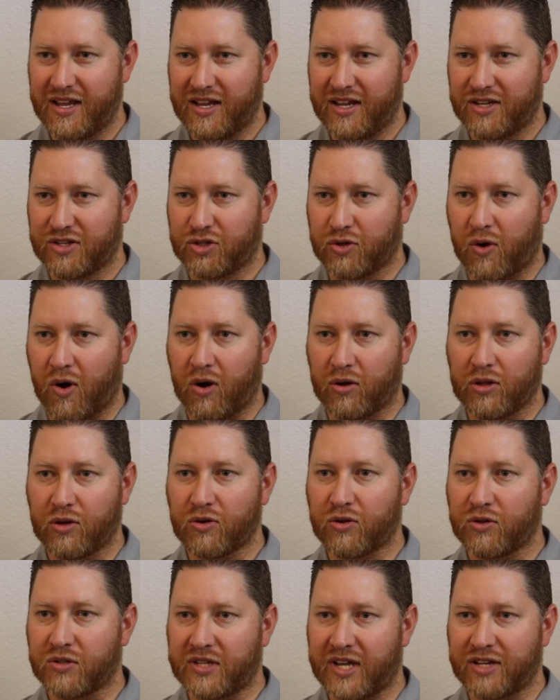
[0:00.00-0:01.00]
So our
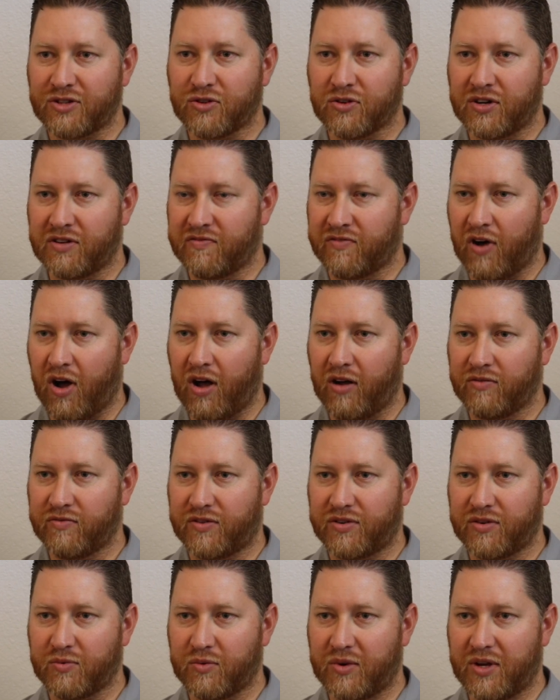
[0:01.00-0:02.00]
local desert
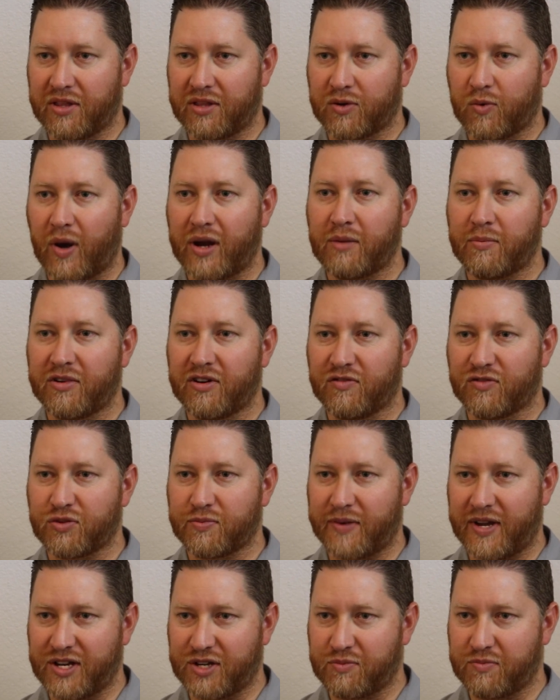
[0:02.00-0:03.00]
evolved with quite a bit of space